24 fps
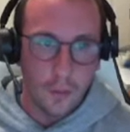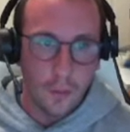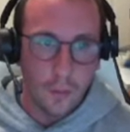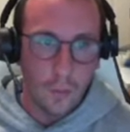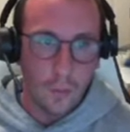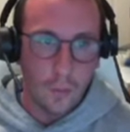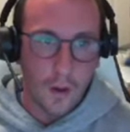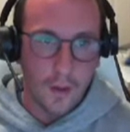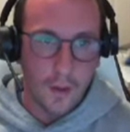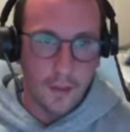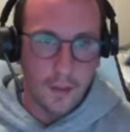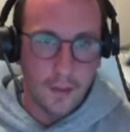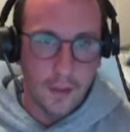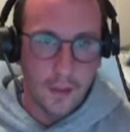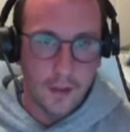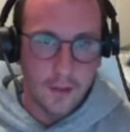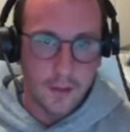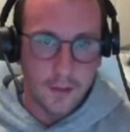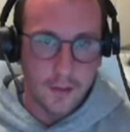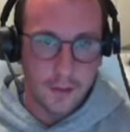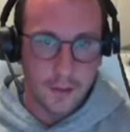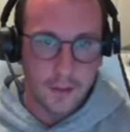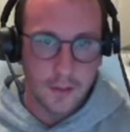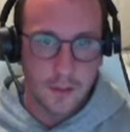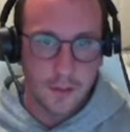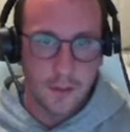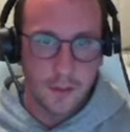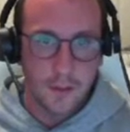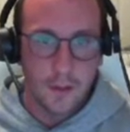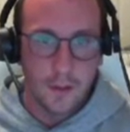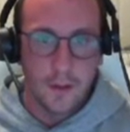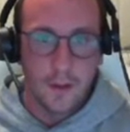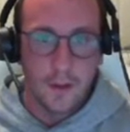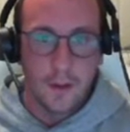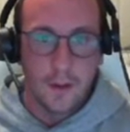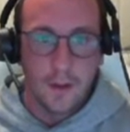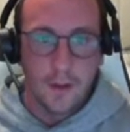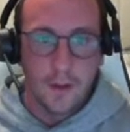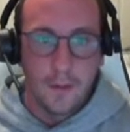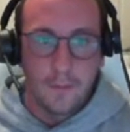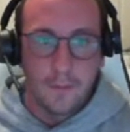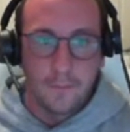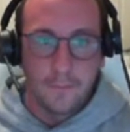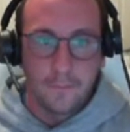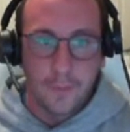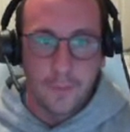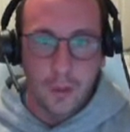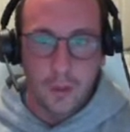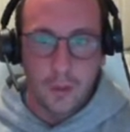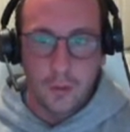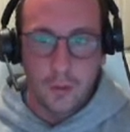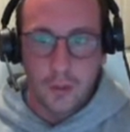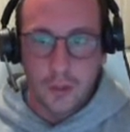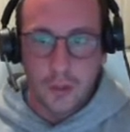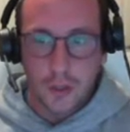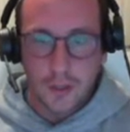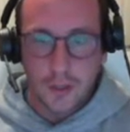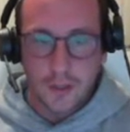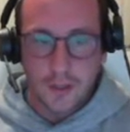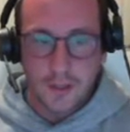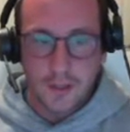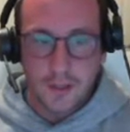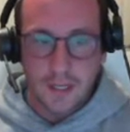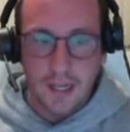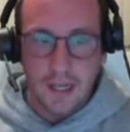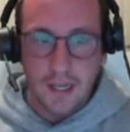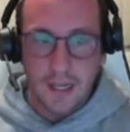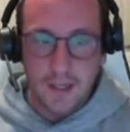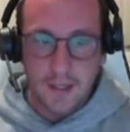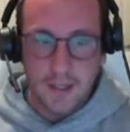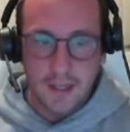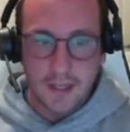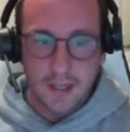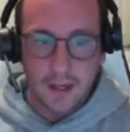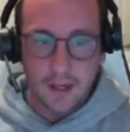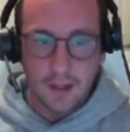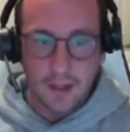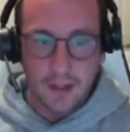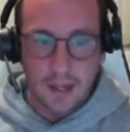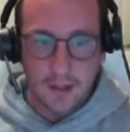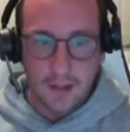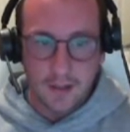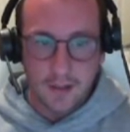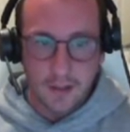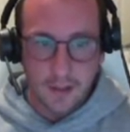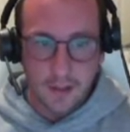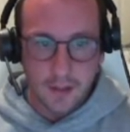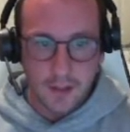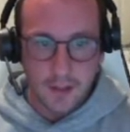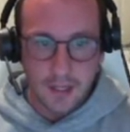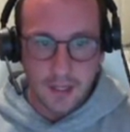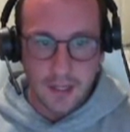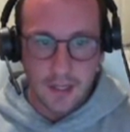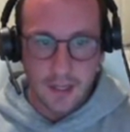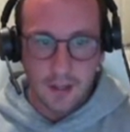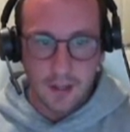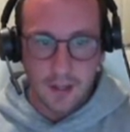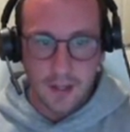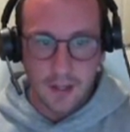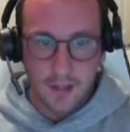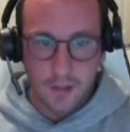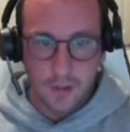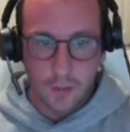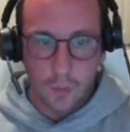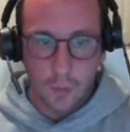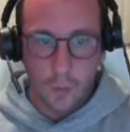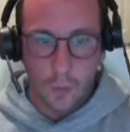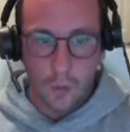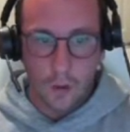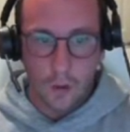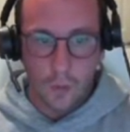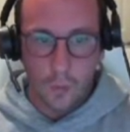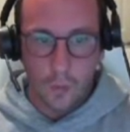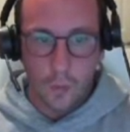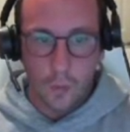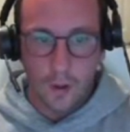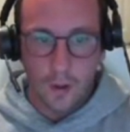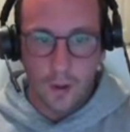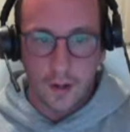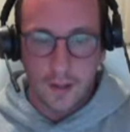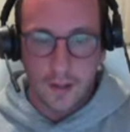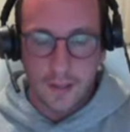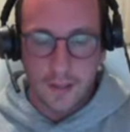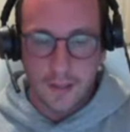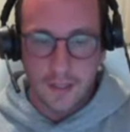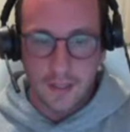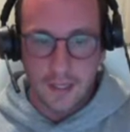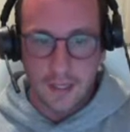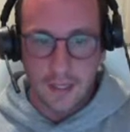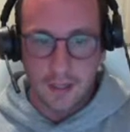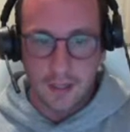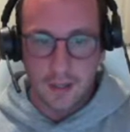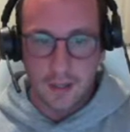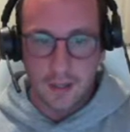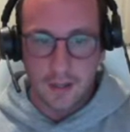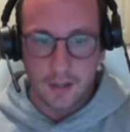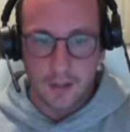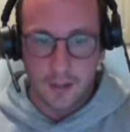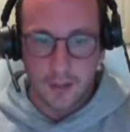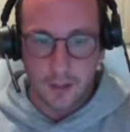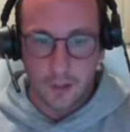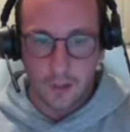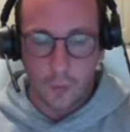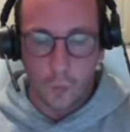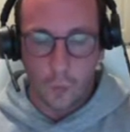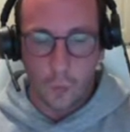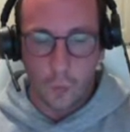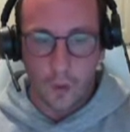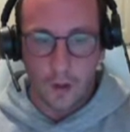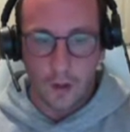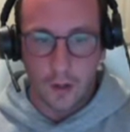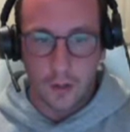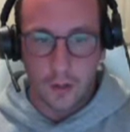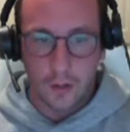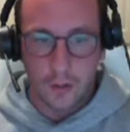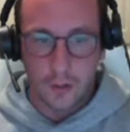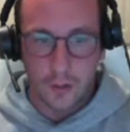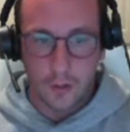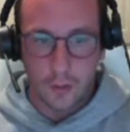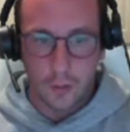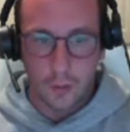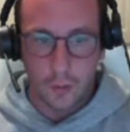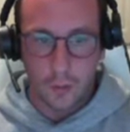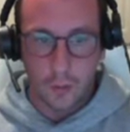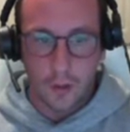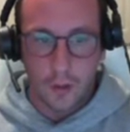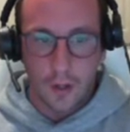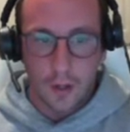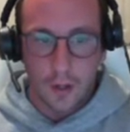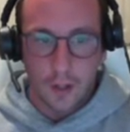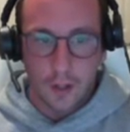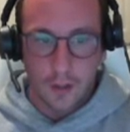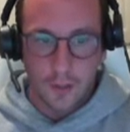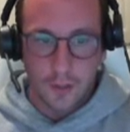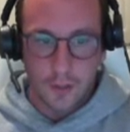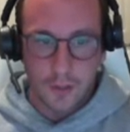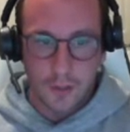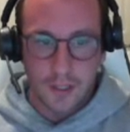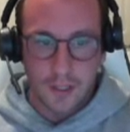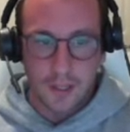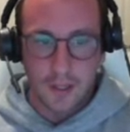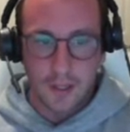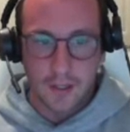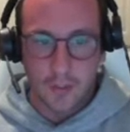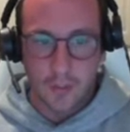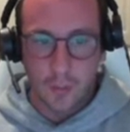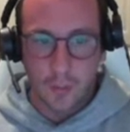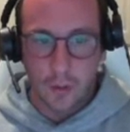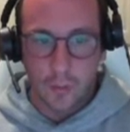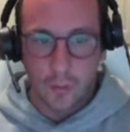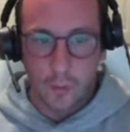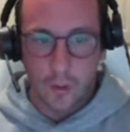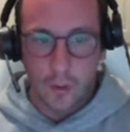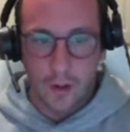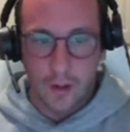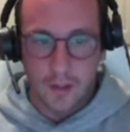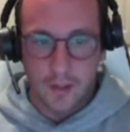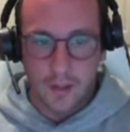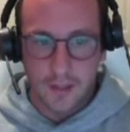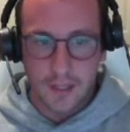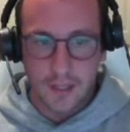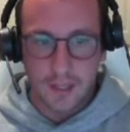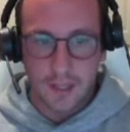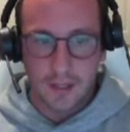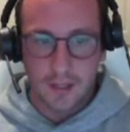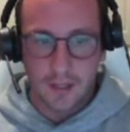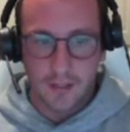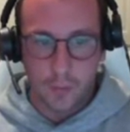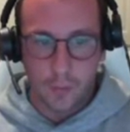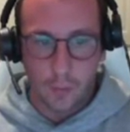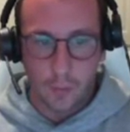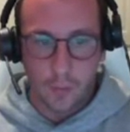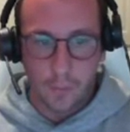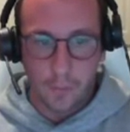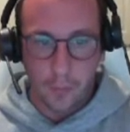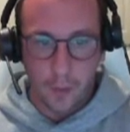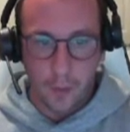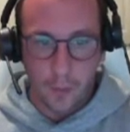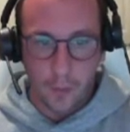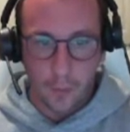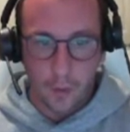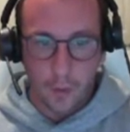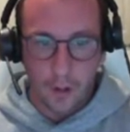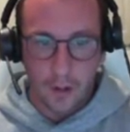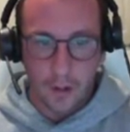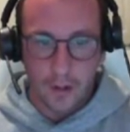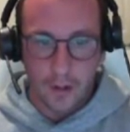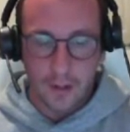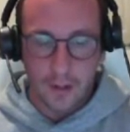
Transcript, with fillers: you run this, you should see TLS 1.1 and TLS 1.2. So TLS 1.1 is TLS 1.1